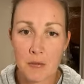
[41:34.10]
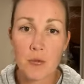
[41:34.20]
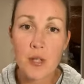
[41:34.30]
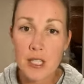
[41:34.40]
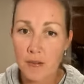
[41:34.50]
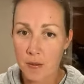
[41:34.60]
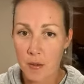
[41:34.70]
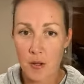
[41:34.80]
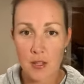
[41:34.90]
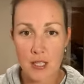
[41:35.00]
read
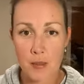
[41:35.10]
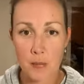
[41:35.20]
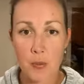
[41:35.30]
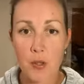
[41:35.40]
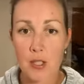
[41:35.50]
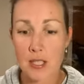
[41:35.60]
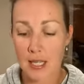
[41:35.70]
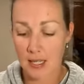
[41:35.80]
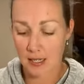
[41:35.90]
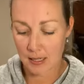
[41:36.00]
from all these books
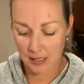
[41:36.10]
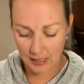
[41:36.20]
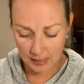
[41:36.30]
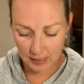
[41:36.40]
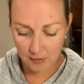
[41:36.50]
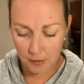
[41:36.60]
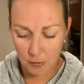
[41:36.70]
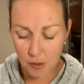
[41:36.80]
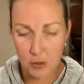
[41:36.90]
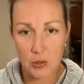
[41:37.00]
and give
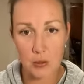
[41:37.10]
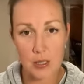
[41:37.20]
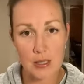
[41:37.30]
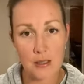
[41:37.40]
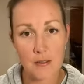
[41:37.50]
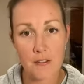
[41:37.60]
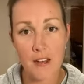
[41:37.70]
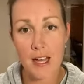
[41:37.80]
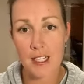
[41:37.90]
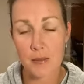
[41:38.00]
you all sorts of
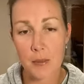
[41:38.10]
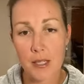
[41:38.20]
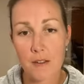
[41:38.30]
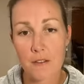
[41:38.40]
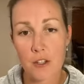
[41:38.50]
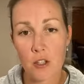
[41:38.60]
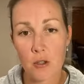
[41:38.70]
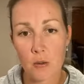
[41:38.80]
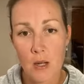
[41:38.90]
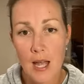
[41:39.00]
facts, but if
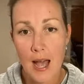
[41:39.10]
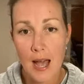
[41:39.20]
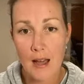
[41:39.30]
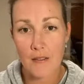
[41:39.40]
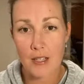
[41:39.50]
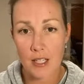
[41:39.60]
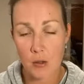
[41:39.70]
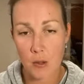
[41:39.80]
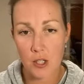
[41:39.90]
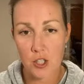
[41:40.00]
you have any
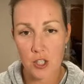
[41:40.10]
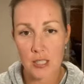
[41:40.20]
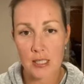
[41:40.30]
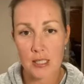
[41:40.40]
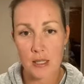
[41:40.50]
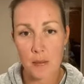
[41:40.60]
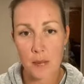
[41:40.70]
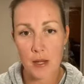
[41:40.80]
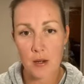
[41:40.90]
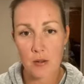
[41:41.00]
questions
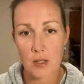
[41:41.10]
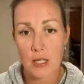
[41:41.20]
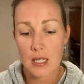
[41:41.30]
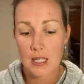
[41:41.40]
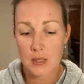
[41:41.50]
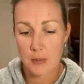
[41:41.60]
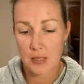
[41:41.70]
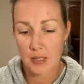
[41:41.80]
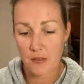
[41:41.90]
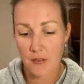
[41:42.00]
about
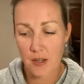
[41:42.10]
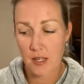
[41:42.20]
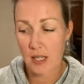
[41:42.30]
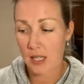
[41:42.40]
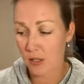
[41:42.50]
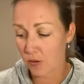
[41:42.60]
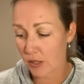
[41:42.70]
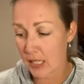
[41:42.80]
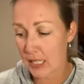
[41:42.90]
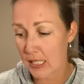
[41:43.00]
specific
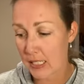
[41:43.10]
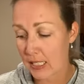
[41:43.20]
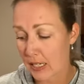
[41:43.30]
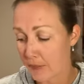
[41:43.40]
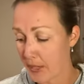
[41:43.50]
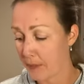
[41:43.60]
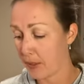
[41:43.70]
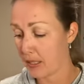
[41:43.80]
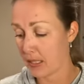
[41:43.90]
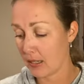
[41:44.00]
ingredients, then I'm
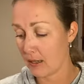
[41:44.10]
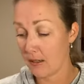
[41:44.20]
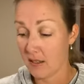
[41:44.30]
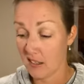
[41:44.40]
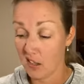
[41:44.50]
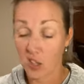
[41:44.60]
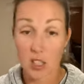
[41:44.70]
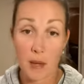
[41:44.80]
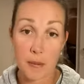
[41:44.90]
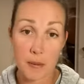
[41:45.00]
happy to
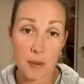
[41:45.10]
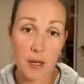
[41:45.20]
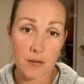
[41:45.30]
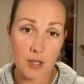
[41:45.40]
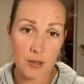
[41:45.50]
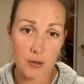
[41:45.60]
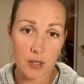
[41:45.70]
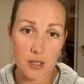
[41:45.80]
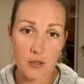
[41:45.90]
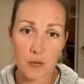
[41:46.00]
look up in my
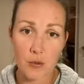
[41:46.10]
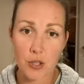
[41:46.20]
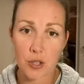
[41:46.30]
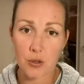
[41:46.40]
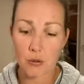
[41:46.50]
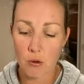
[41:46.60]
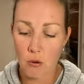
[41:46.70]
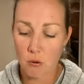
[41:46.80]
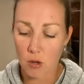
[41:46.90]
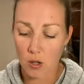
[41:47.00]
resources for you,
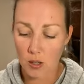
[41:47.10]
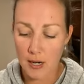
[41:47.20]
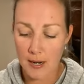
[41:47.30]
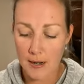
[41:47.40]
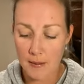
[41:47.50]
or